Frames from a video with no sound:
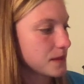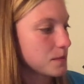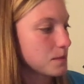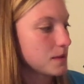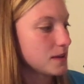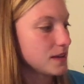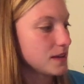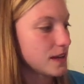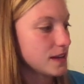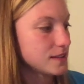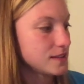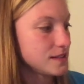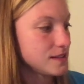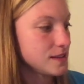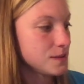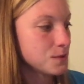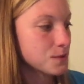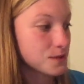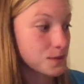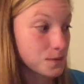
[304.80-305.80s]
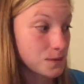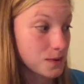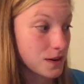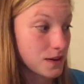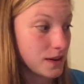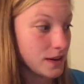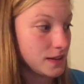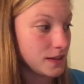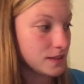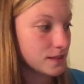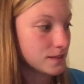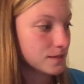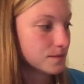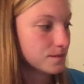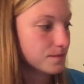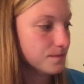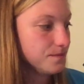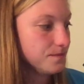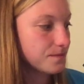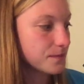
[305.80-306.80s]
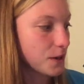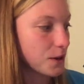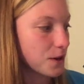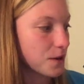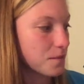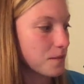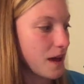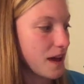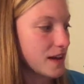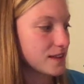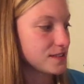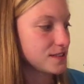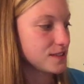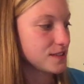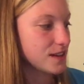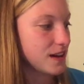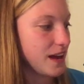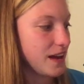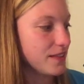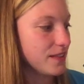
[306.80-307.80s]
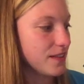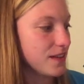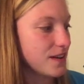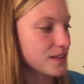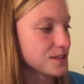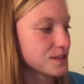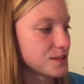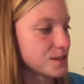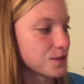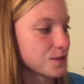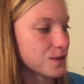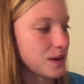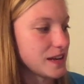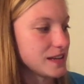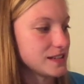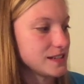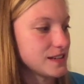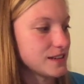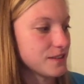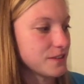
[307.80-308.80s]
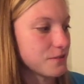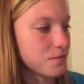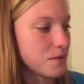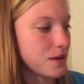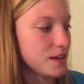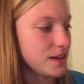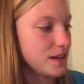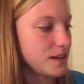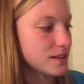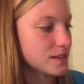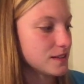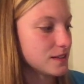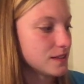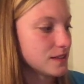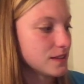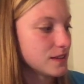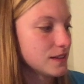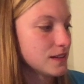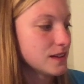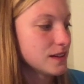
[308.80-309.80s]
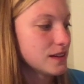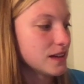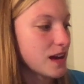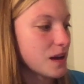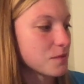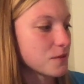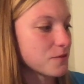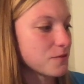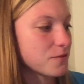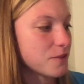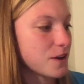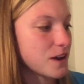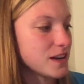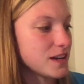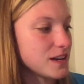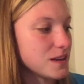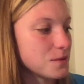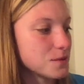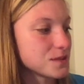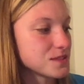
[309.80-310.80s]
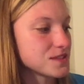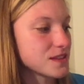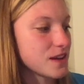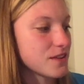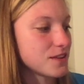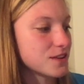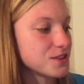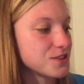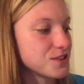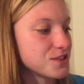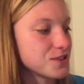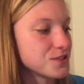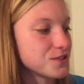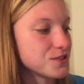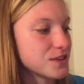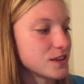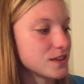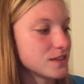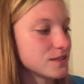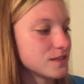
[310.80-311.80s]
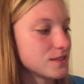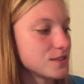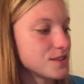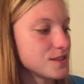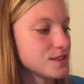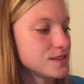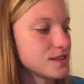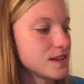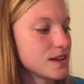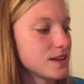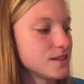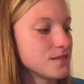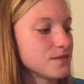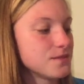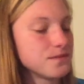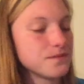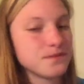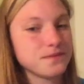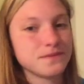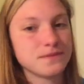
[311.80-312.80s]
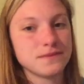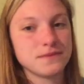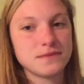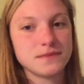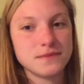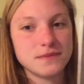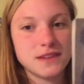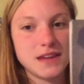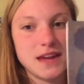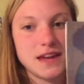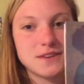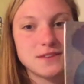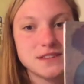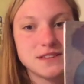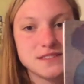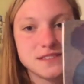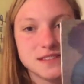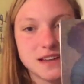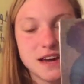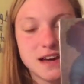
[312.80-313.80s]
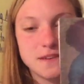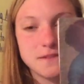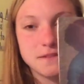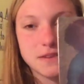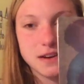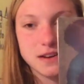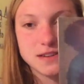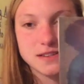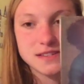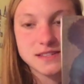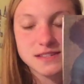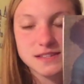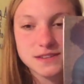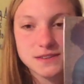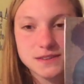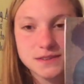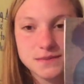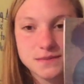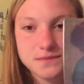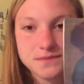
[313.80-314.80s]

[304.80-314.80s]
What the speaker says: But Nancy was worried. Her master had lost a great deal of money. "I'm afraid he will sell our children," she said. Henry sat very still.